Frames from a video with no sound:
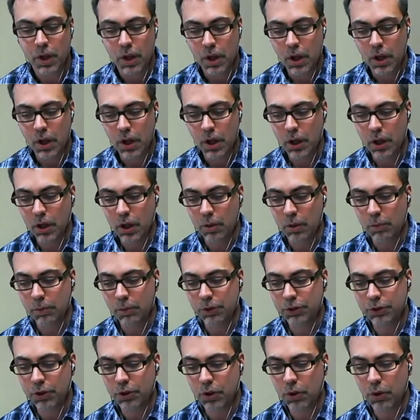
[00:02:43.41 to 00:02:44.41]

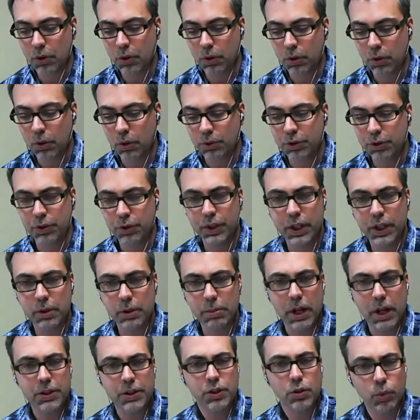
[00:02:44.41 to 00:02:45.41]
So Nikki,
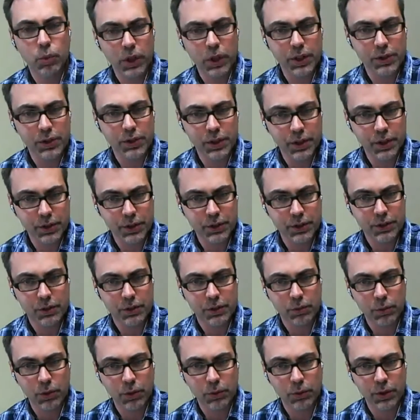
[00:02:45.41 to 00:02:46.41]
back to you. What is this?
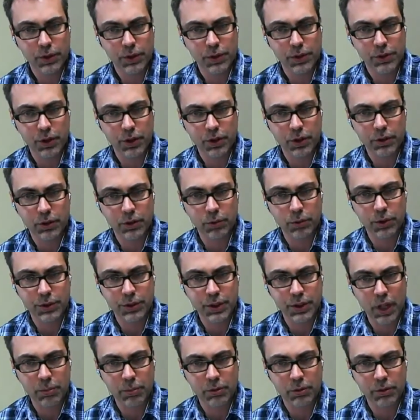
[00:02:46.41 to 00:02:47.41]
What is this article? What
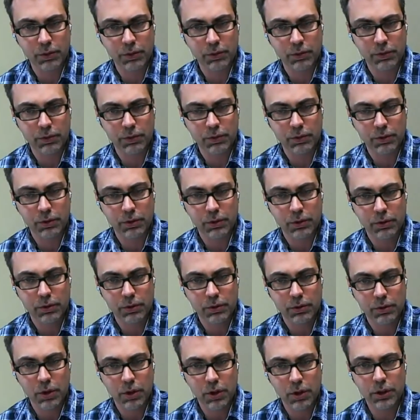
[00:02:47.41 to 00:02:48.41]
type of
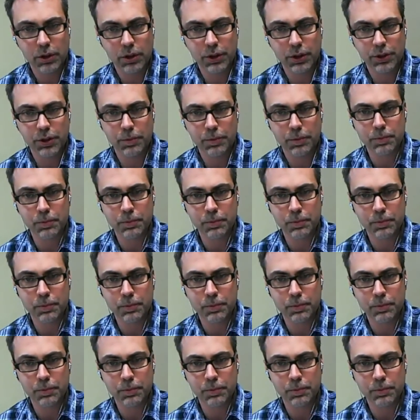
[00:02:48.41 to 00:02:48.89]
article is it?